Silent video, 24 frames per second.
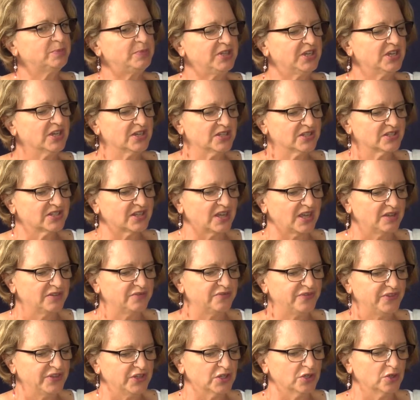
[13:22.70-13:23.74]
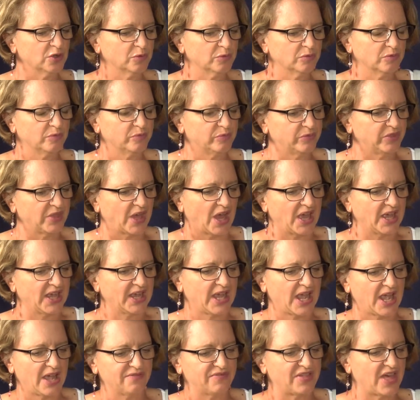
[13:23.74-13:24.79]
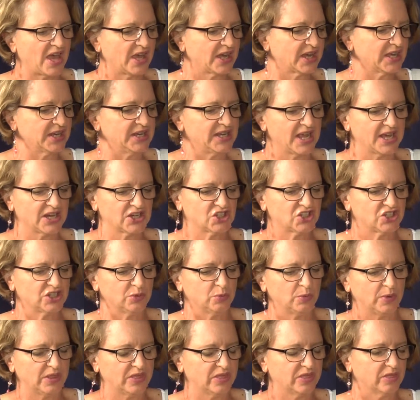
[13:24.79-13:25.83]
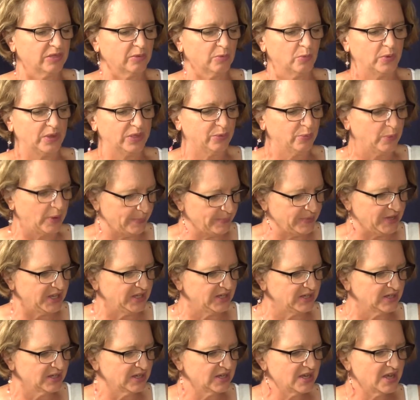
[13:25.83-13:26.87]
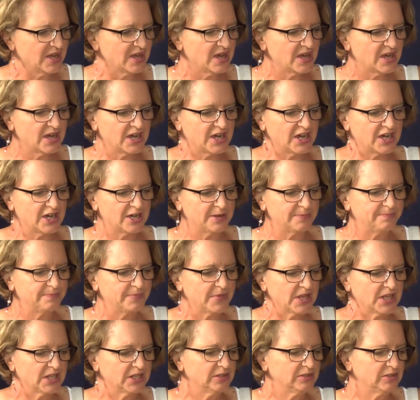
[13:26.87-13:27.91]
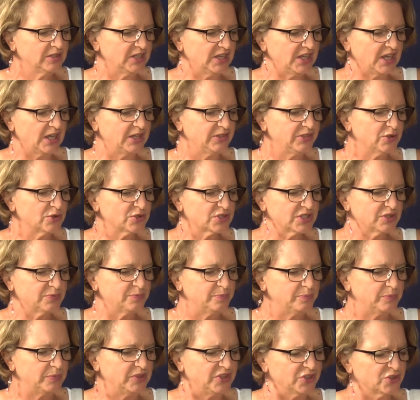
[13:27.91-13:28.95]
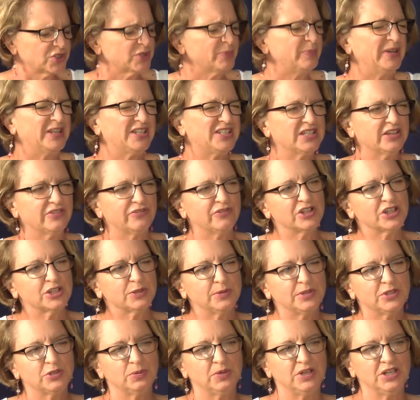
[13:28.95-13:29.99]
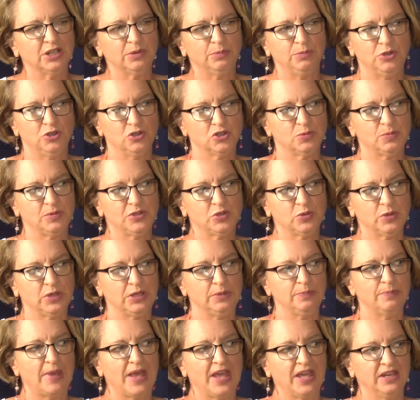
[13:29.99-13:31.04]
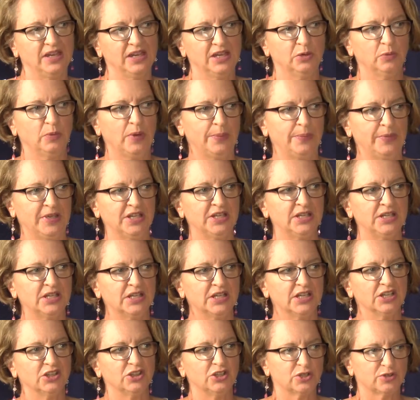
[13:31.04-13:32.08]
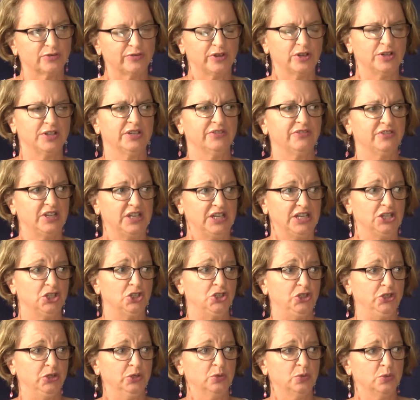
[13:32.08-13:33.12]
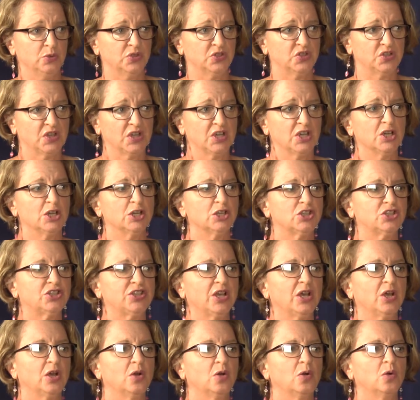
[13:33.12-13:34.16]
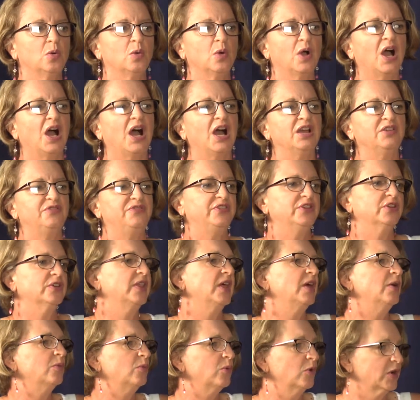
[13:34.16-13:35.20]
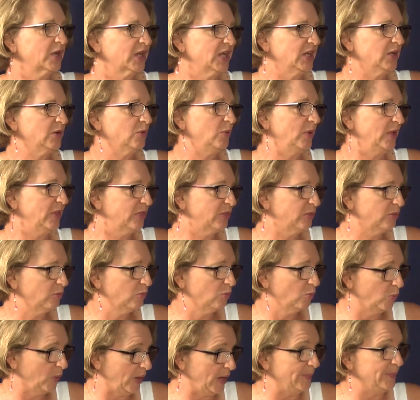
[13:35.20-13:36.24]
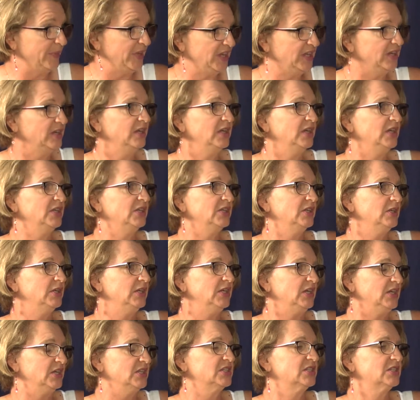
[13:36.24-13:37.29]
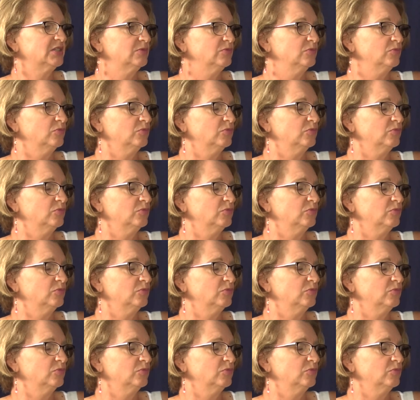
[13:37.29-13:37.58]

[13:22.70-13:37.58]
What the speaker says: because I feel I have that connection with women. There's a big difference between abuse between men and women. There's very different issues. So I feel that working with women is